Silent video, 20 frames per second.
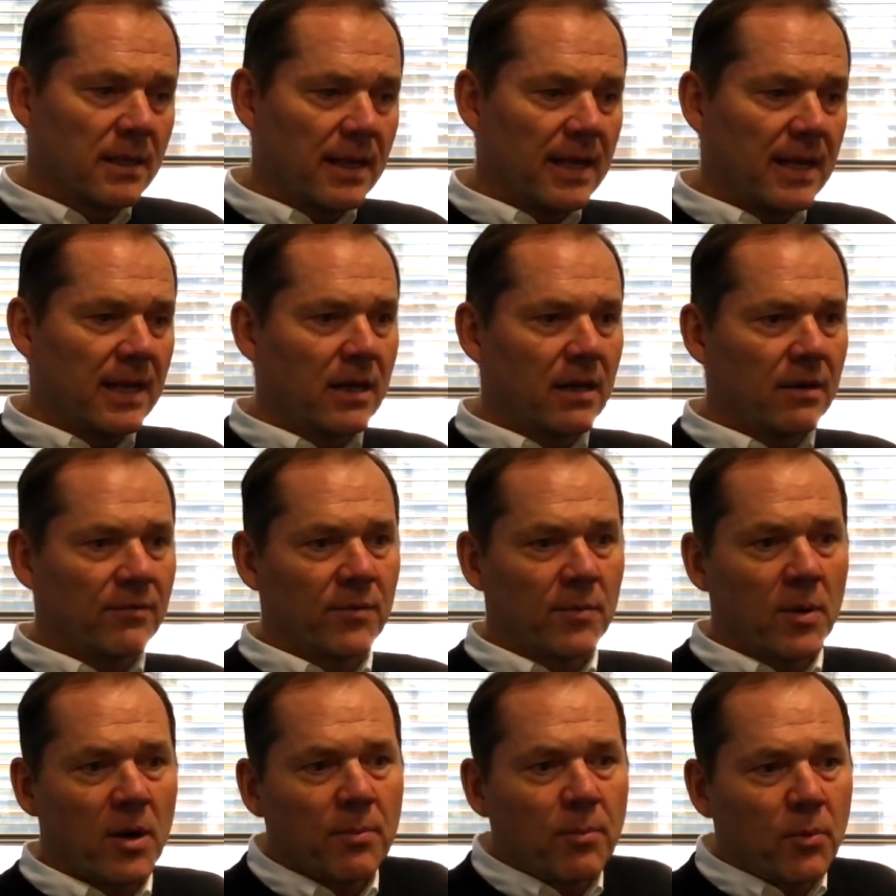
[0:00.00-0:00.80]
And
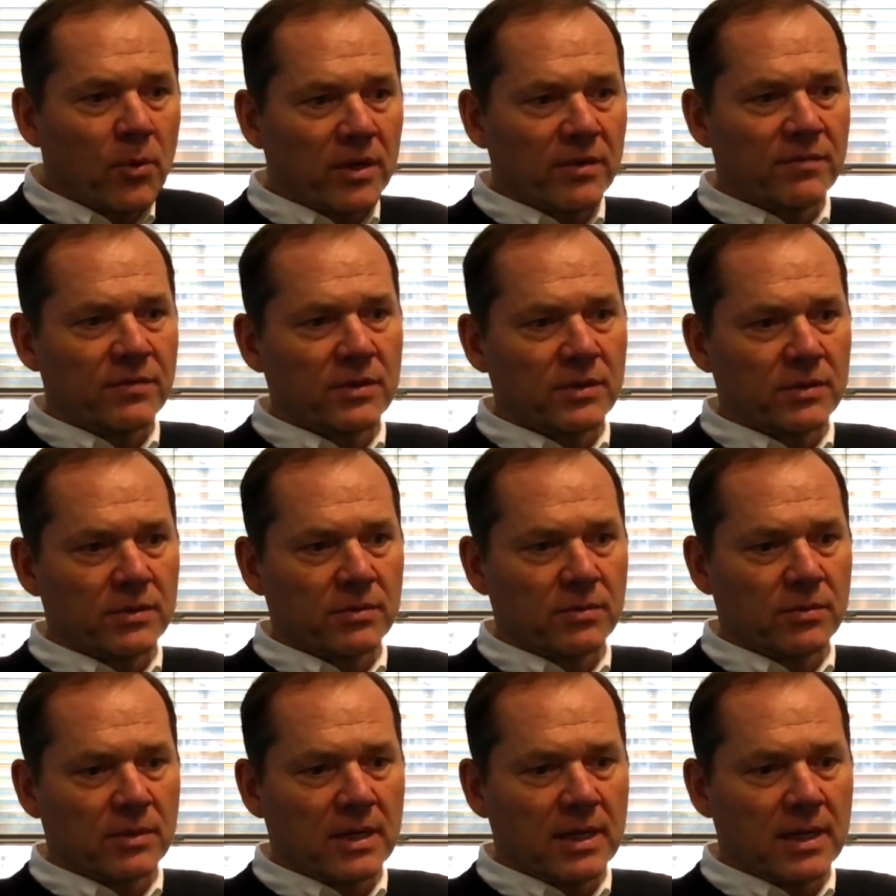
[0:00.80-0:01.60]
from our point of
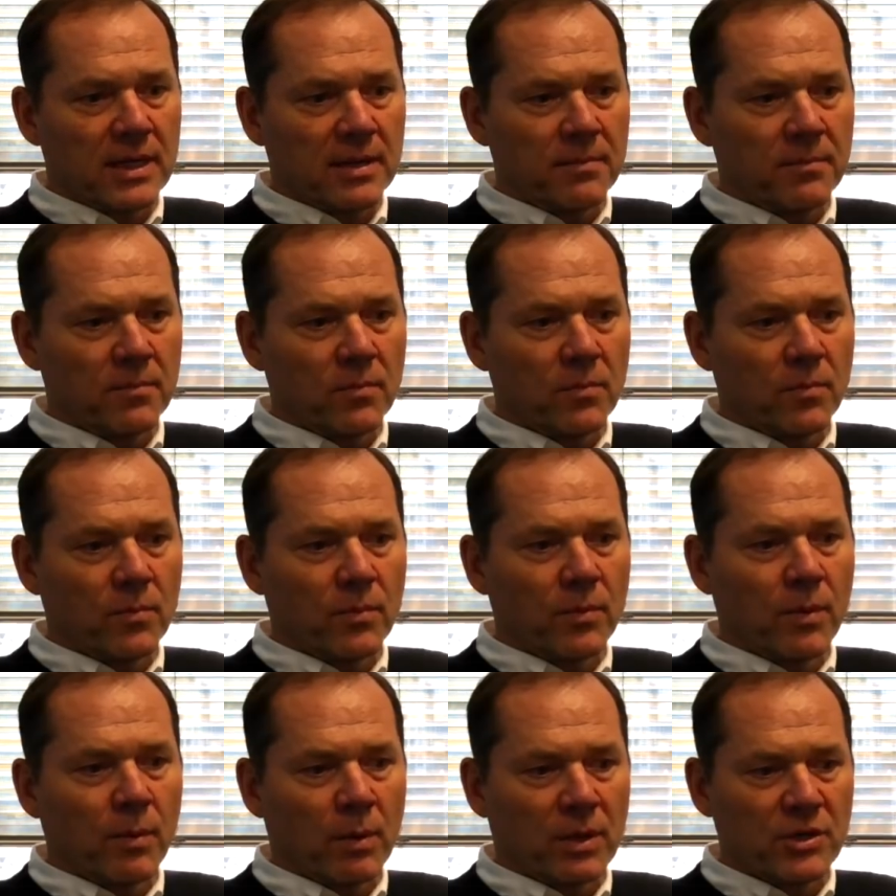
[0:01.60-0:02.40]
view,
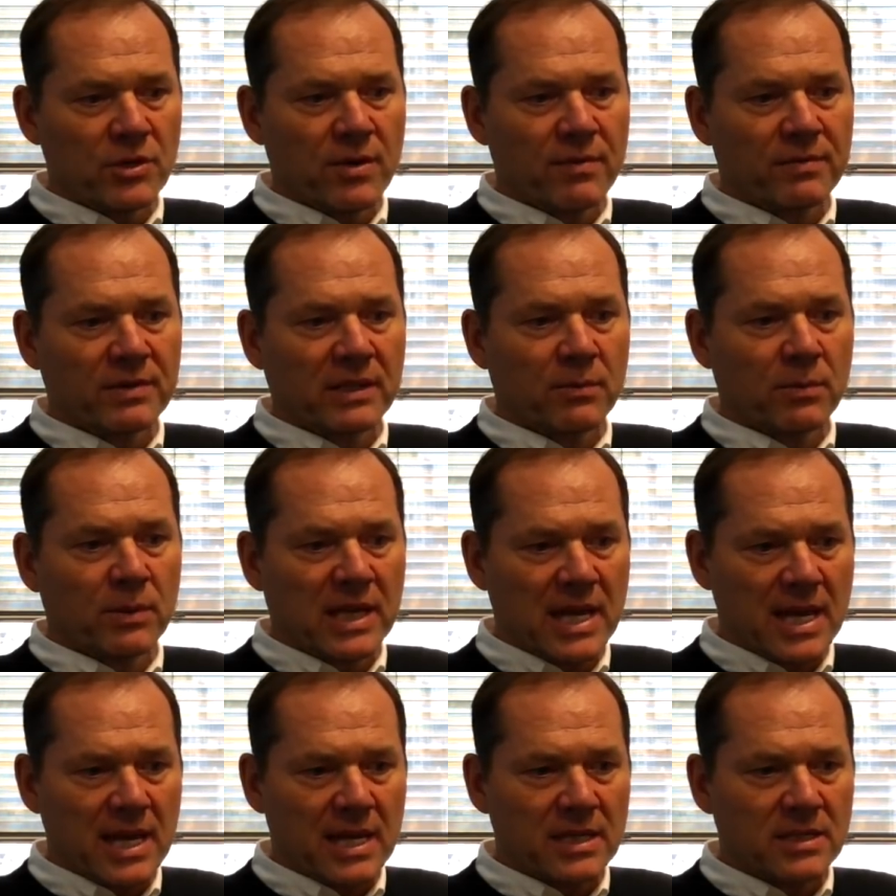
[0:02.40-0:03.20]
we want to do everything we
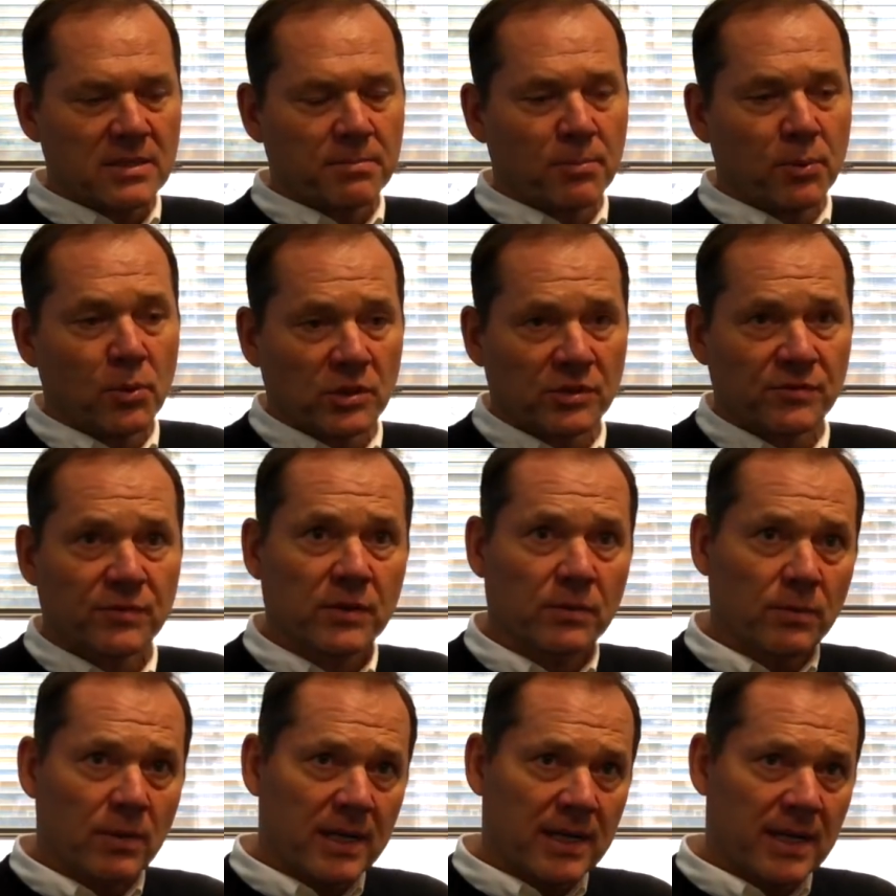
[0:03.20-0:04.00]
can to push
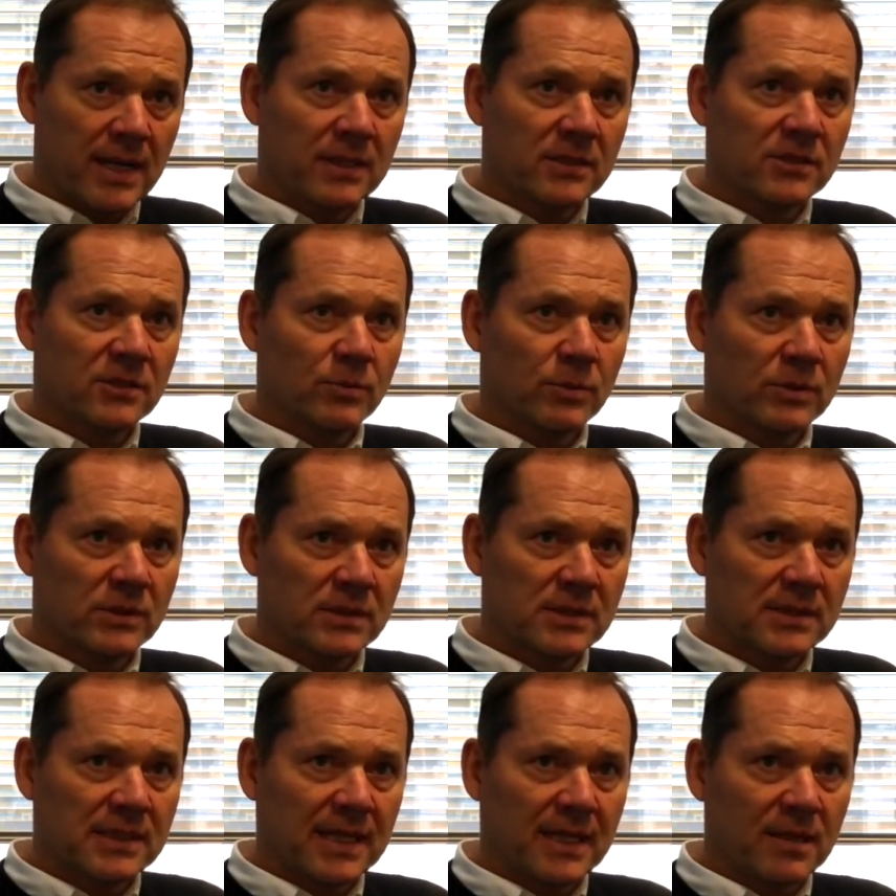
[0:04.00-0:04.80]
for the right answer,
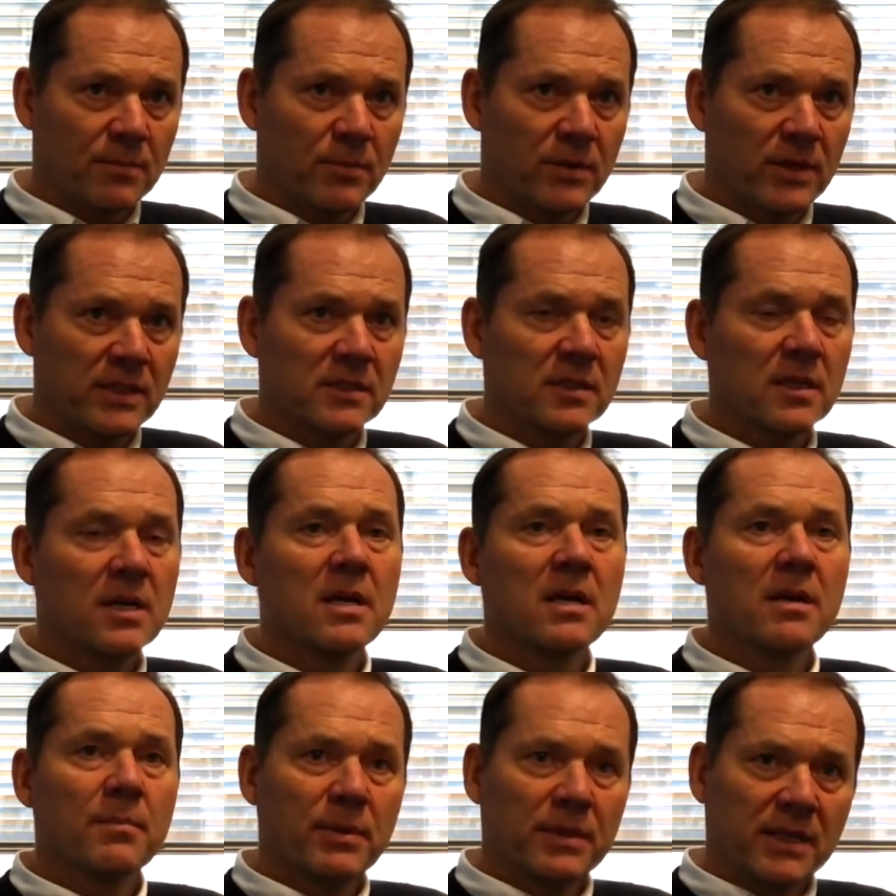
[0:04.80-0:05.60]
which is second price,
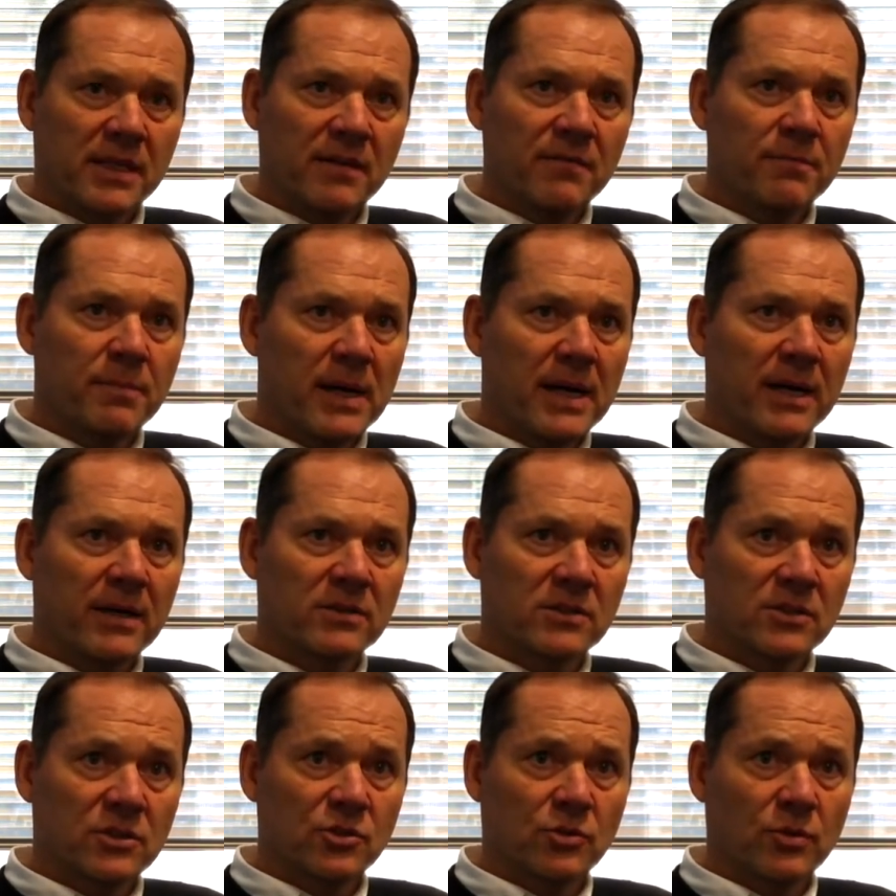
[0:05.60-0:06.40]
but give
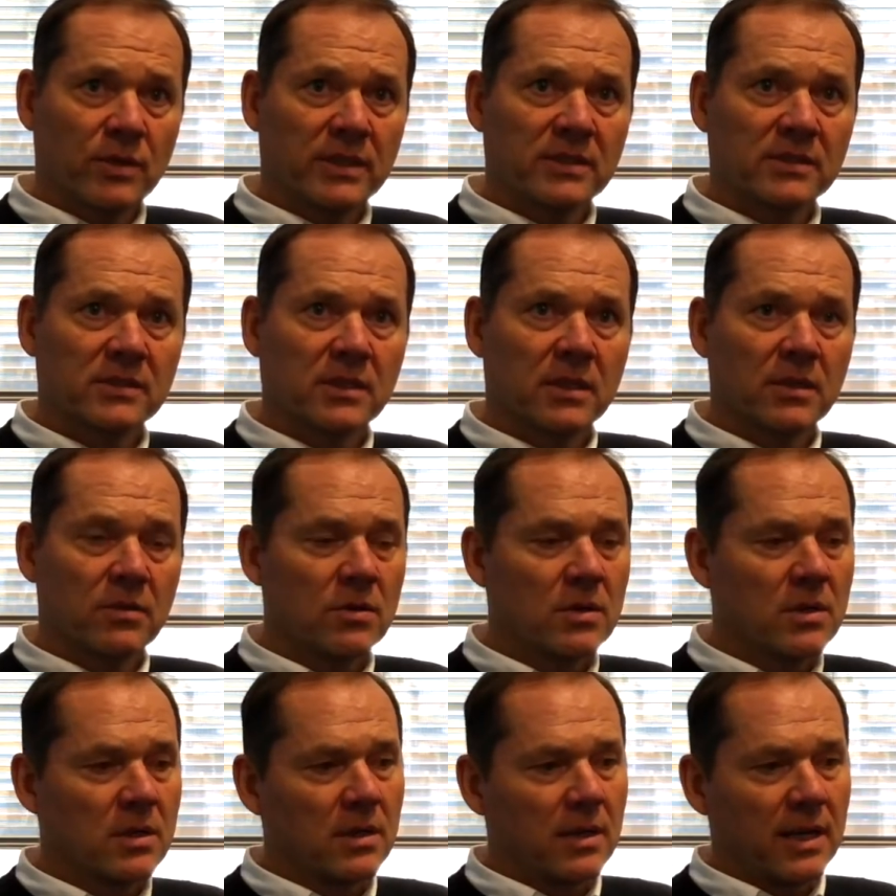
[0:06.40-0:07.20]
buyers the choice.
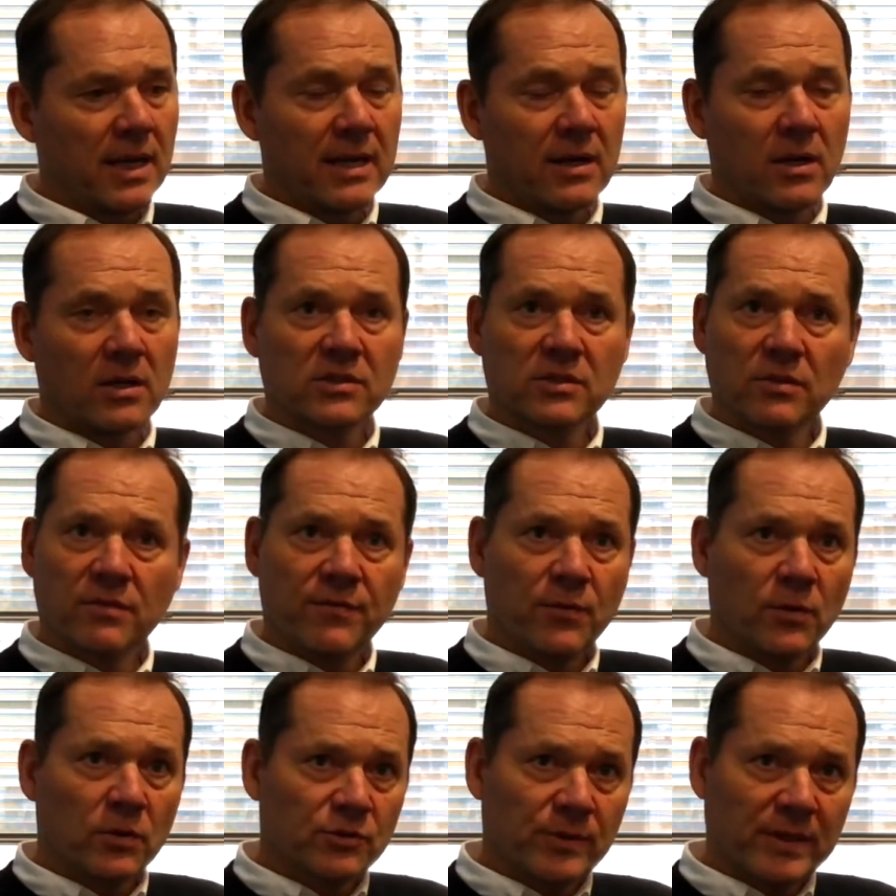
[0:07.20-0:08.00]
So, and also
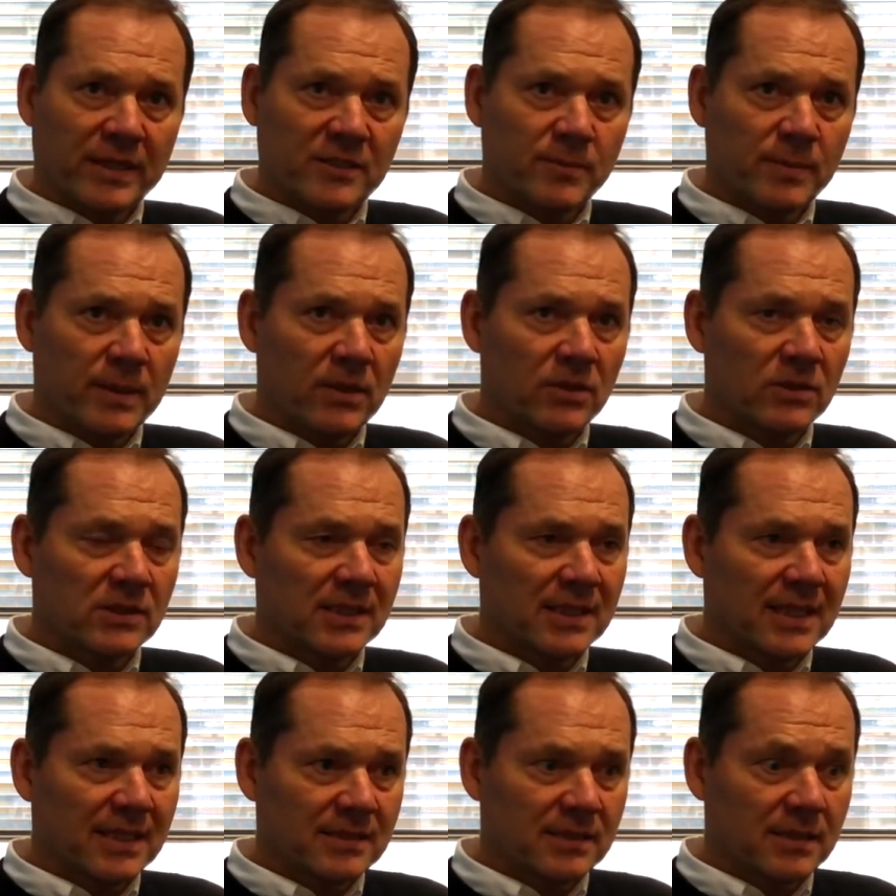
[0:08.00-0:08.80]
full
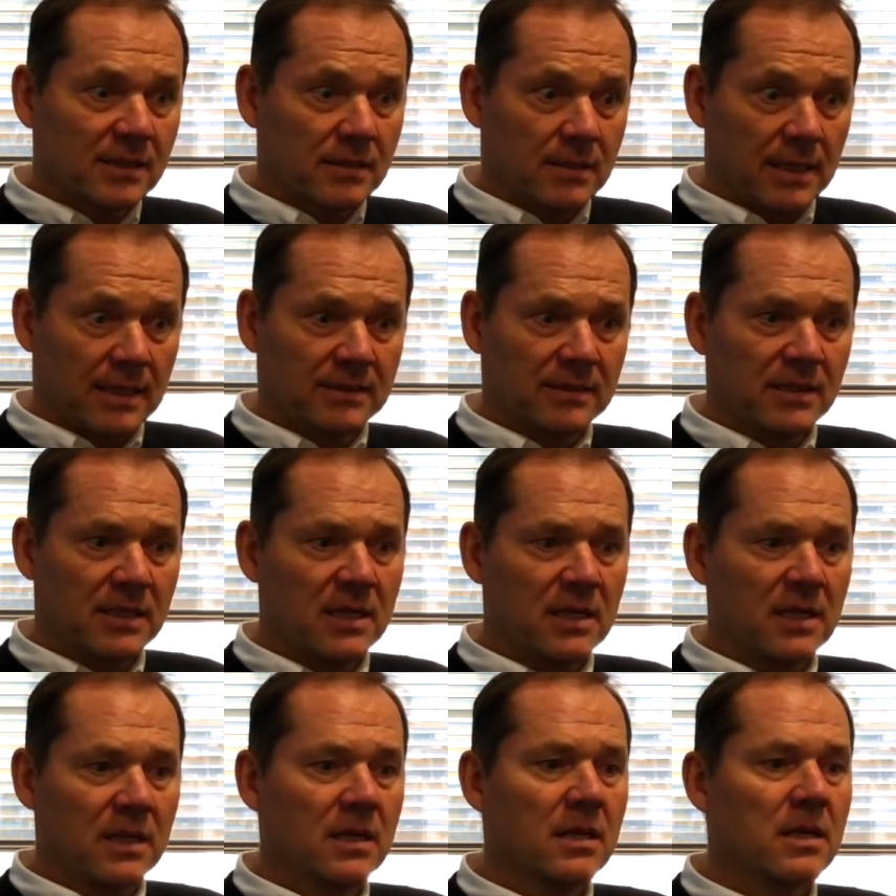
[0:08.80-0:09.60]
transparency. That's
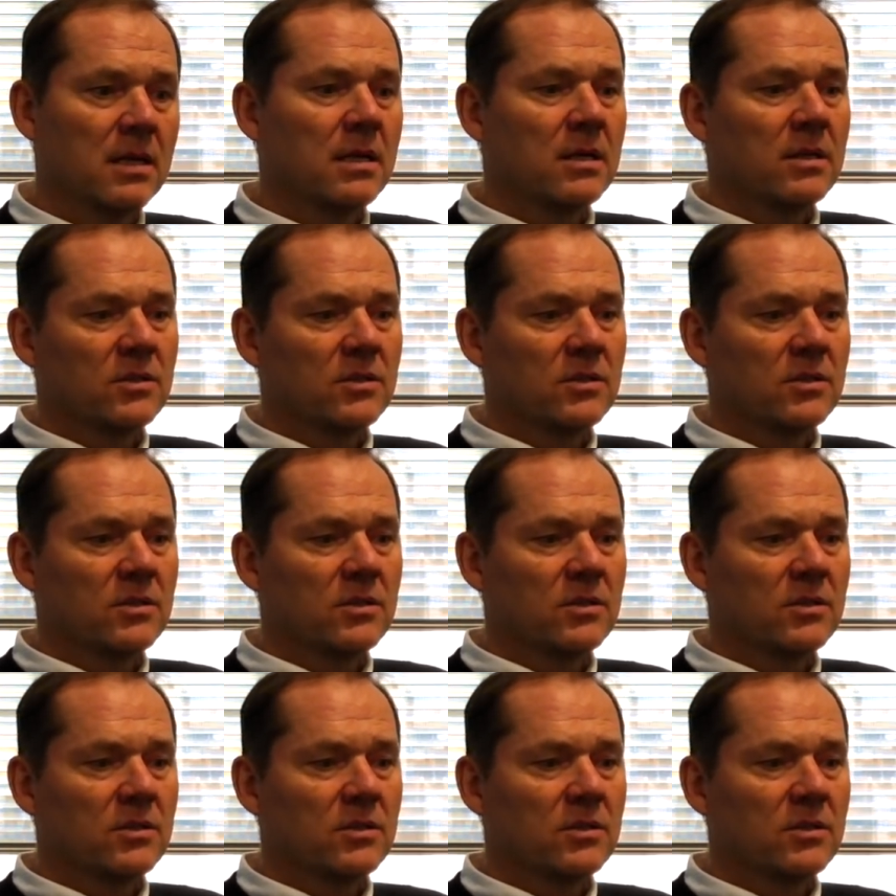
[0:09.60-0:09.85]
key.